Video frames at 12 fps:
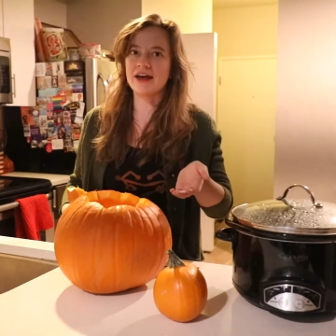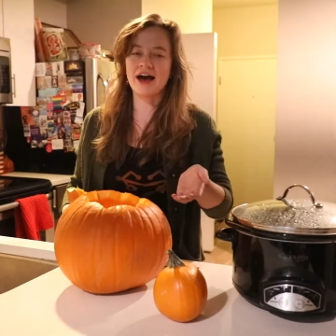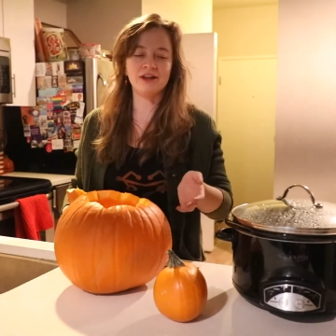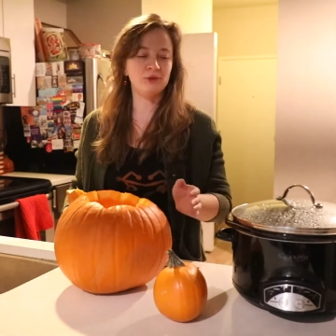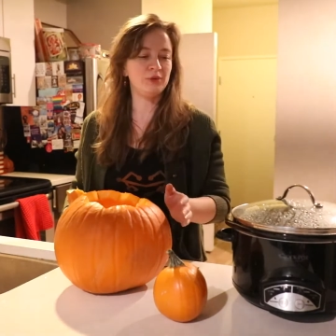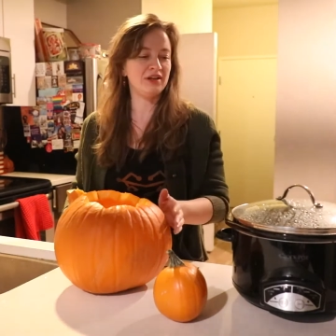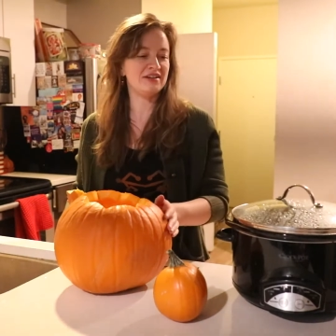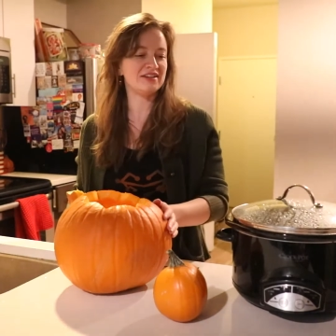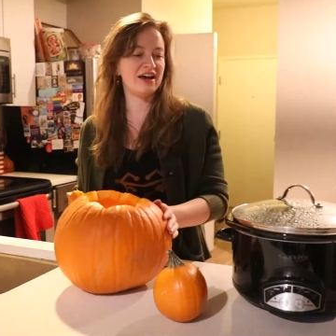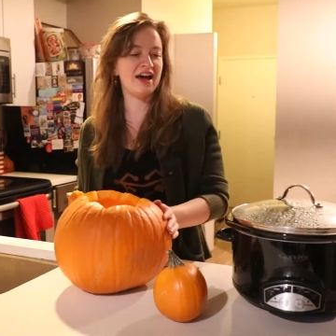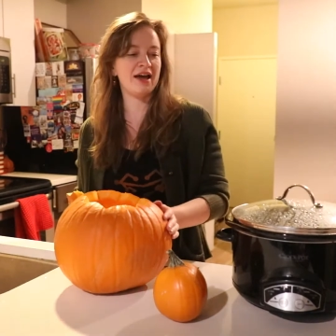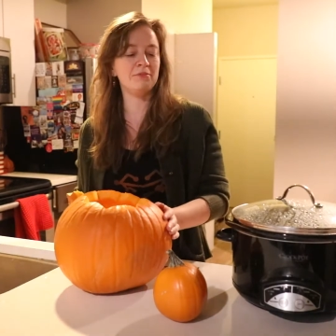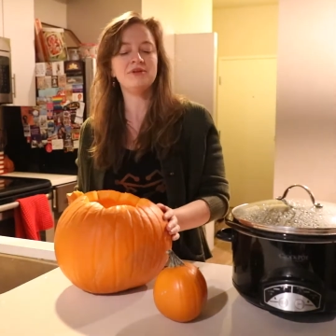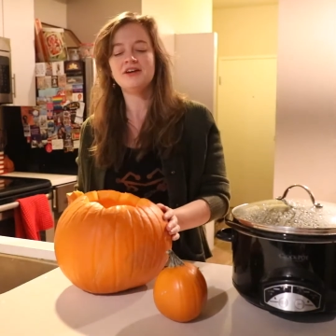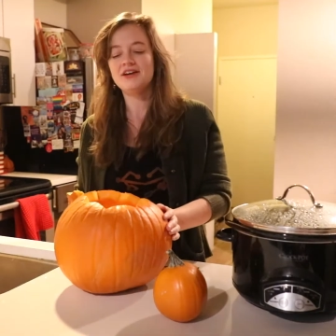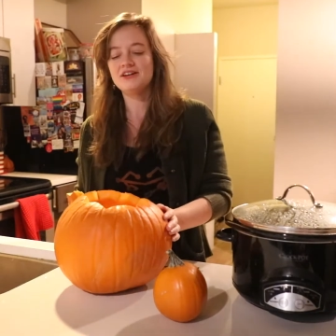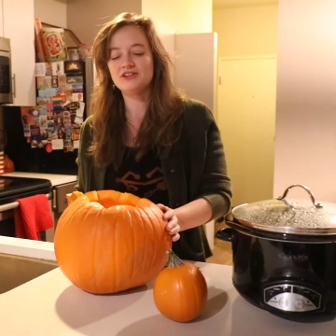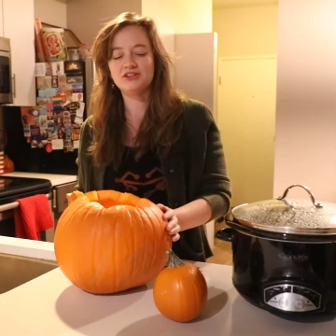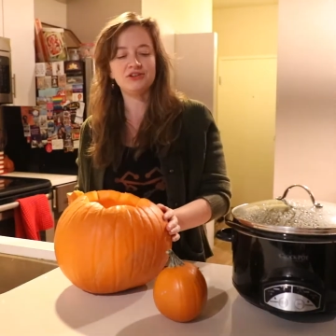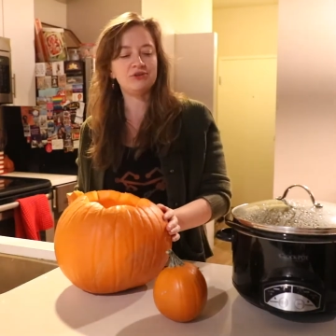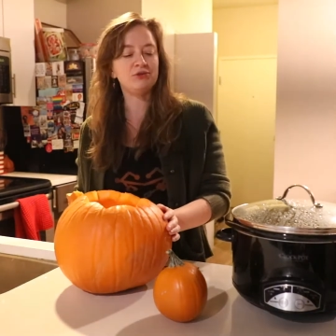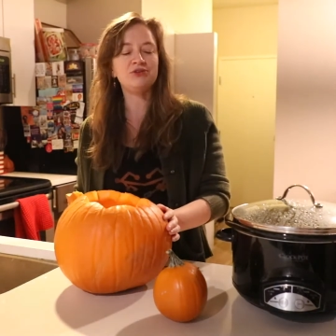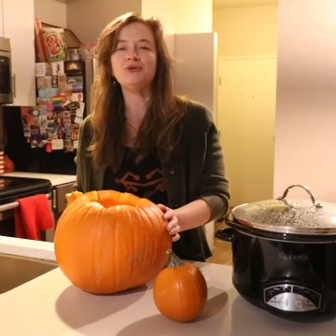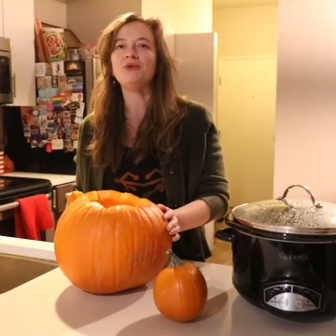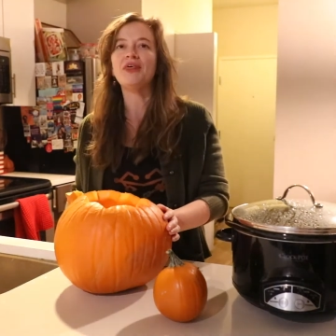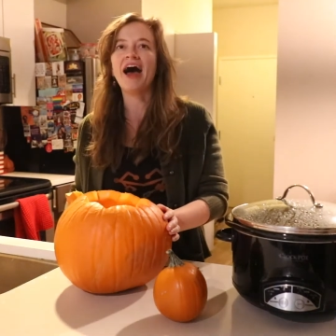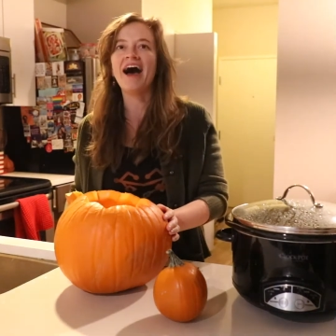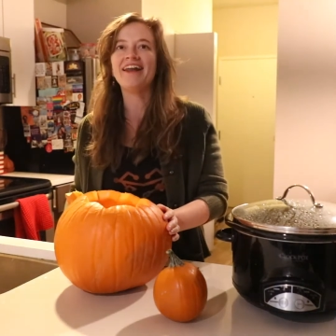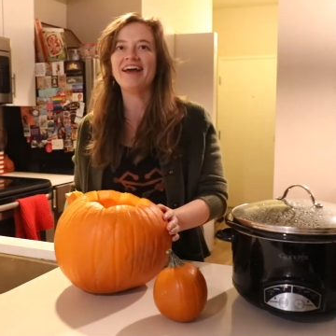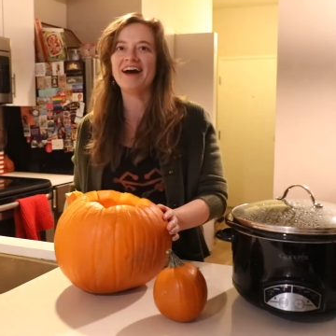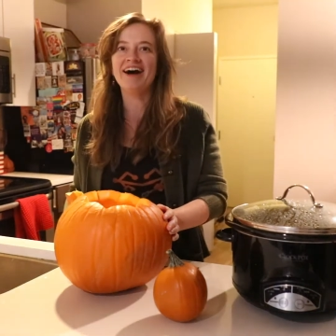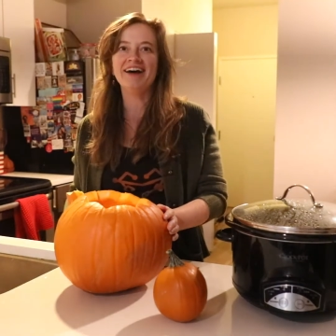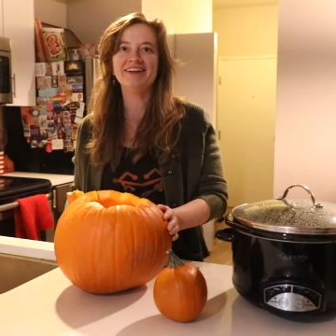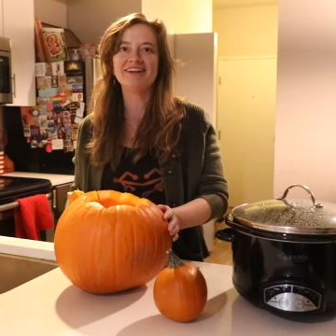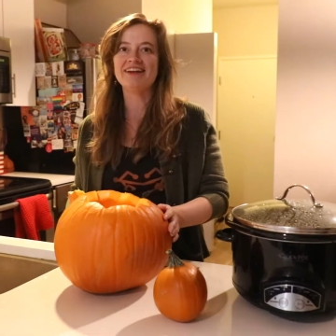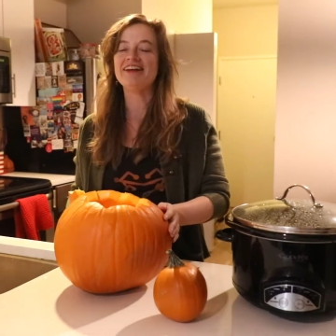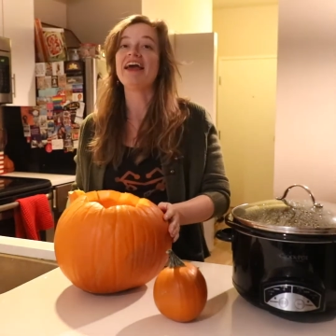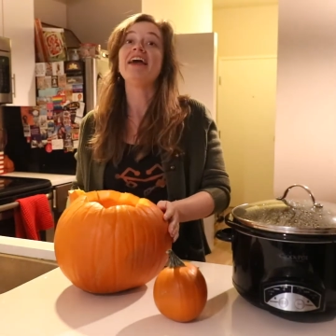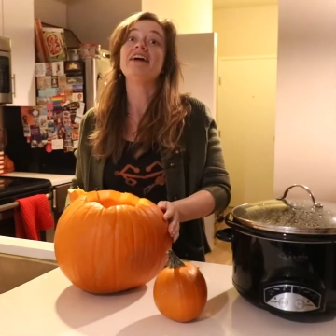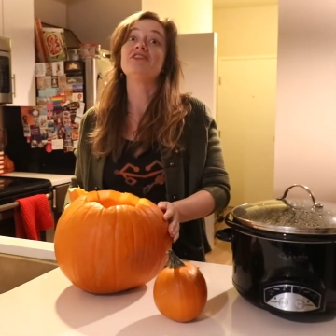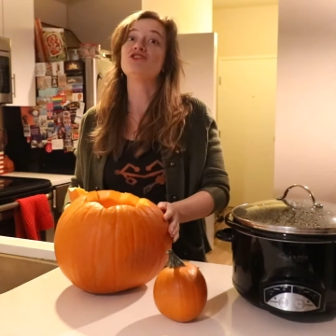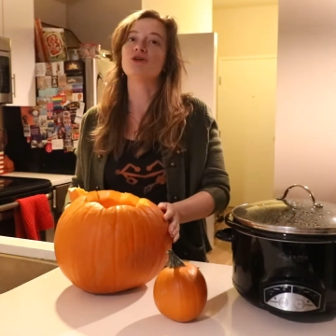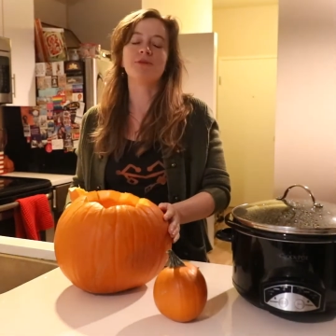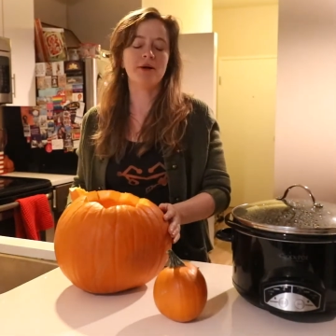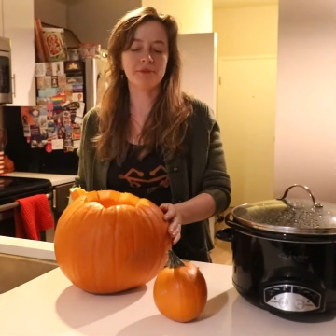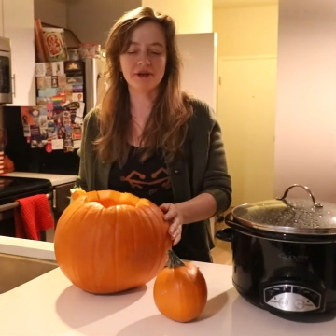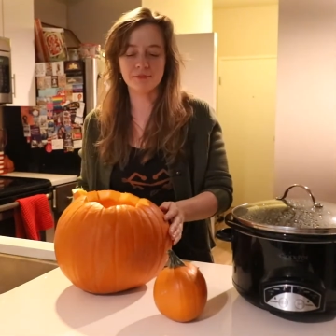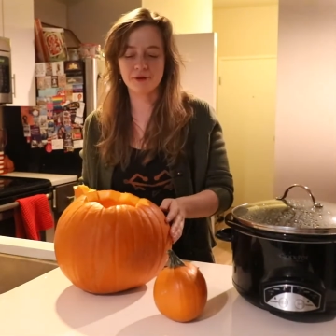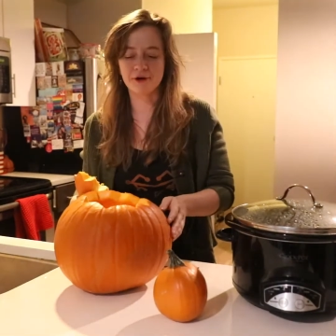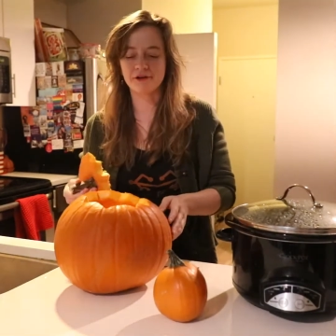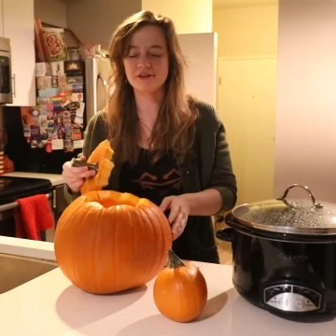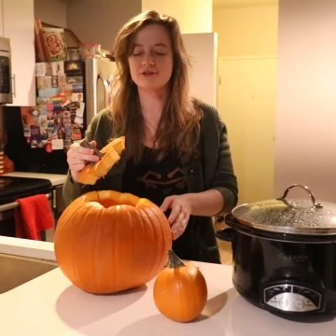Halloween time to do that and enhance your pumpkin party.